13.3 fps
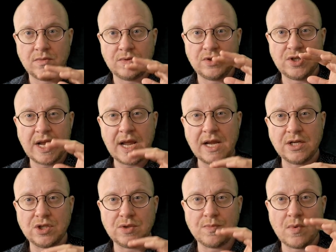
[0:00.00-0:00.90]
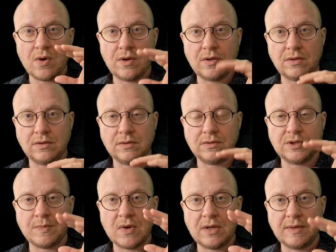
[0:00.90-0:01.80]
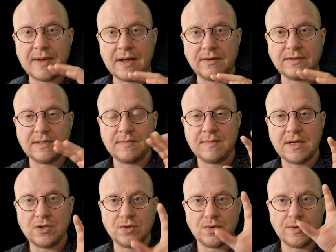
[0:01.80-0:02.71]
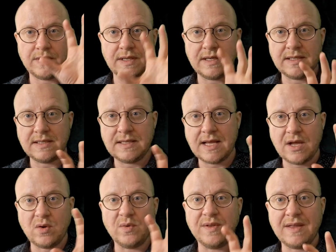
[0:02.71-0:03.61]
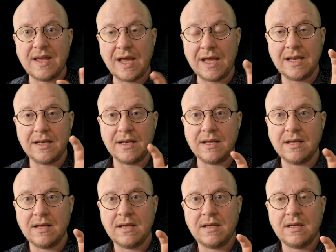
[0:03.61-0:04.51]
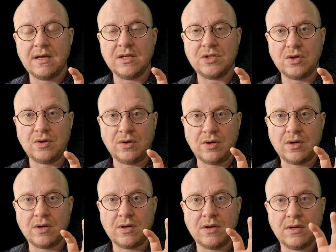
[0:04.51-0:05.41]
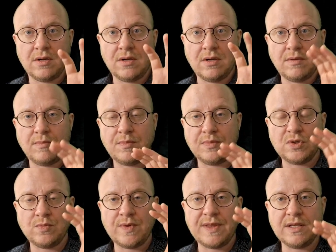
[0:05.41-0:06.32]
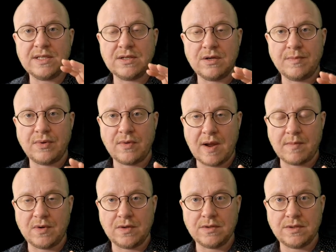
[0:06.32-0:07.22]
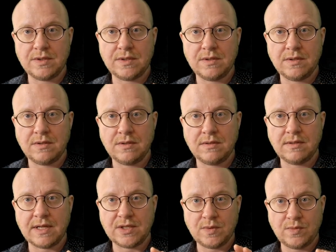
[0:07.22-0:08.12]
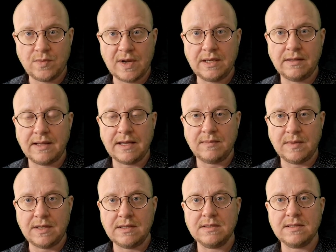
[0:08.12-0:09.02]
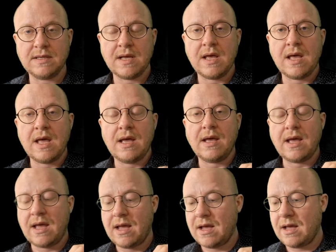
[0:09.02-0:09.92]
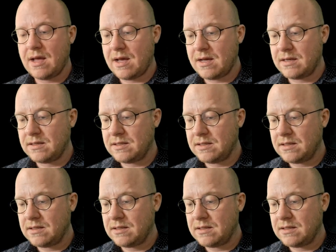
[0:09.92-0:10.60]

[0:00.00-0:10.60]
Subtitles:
change small amounts, make sure that it's staying within certain parameters. That's what regulate means. And